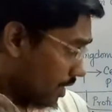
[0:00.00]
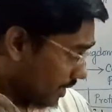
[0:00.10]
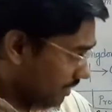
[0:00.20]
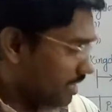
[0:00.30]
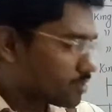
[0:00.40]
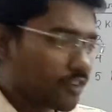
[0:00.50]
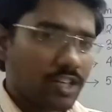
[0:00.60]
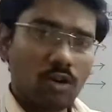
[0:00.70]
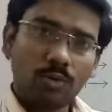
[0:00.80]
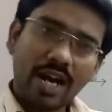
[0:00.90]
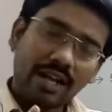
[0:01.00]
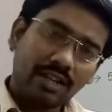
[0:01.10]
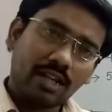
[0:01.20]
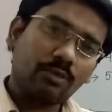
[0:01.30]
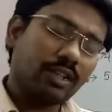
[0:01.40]
In this video we are
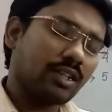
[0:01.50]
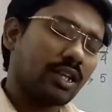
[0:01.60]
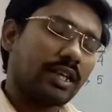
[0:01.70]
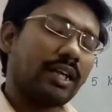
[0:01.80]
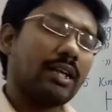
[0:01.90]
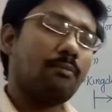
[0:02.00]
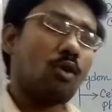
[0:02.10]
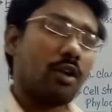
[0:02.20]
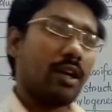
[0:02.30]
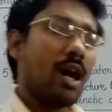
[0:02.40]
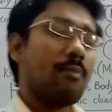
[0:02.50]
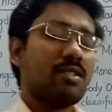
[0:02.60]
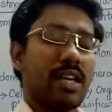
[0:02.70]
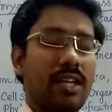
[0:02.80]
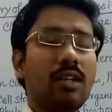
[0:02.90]
entering within the kingdom Monera, I
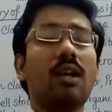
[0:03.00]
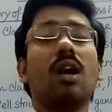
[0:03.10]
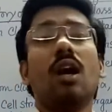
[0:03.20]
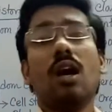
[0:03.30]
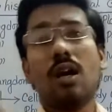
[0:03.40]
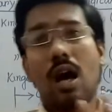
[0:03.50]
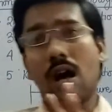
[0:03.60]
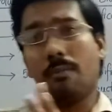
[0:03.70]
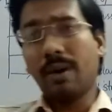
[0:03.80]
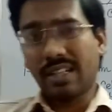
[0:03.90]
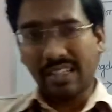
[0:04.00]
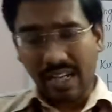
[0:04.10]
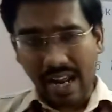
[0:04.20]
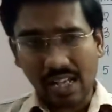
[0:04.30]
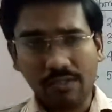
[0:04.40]
am saying, but in
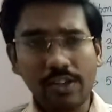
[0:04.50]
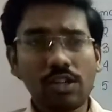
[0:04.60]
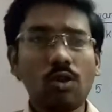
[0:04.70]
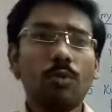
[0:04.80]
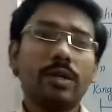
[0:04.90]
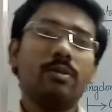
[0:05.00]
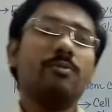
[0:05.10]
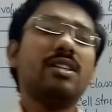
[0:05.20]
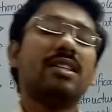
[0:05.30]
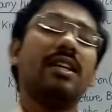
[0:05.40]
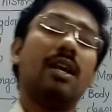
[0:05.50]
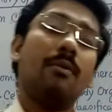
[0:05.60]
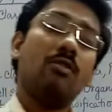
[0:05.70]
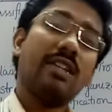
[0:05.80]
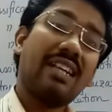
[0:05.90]
the next video we will be seeing
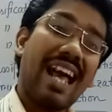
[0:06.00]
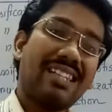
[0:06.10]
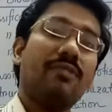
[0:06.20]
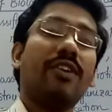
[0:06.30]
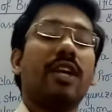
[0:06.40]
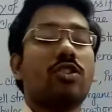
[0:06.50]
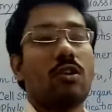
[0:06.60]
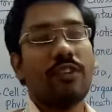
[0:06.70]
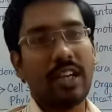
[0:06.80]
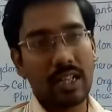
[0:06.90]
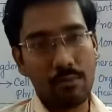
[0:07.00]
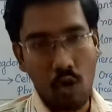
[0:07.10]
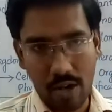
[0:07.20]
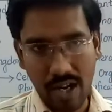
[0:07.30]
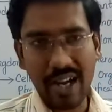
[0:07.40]
about the classification of kingdom
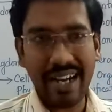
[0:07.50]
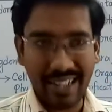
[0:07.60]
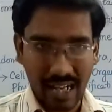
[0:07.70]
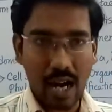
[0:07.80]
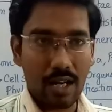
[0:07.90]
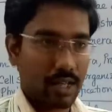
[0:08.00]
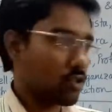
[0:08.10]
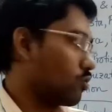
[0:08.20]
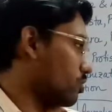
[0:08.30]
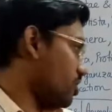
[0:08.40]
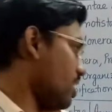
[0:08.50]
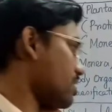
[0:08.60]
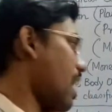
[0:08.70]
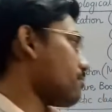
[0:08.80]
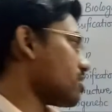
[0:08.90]
Monera entirely. So
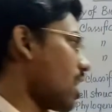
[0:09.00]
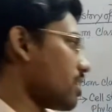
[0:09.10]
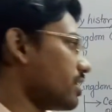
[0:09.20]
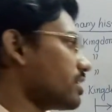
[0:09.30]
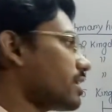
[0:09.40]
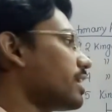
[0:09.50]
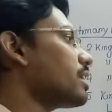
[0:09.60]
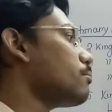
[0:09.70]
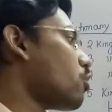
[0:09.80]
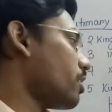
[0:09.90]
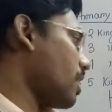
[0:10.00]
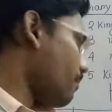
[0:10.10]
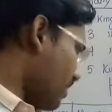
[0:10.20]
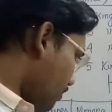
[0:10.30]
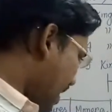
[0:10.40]
just I am starting the kingdom
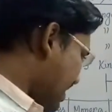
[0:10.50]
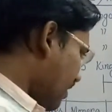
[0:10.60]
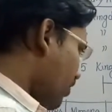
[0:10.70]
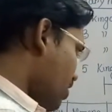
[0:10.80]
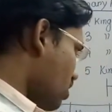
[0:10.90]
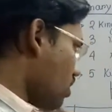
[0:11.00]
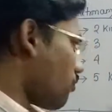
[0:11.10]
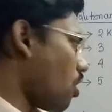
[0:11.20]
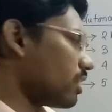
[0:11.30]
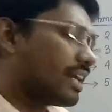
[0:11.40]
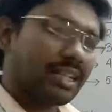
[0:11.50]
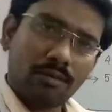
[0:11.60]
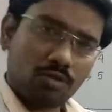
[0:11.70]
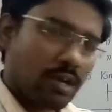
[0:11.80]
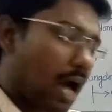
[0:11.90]
Monera. Basic features of all
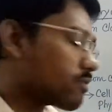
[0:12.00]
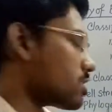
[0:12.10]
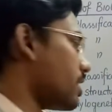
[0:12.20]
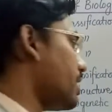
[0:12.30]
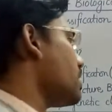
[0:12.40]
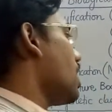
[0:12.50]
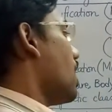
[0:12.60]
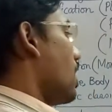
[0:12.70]
kingdoms we have studied.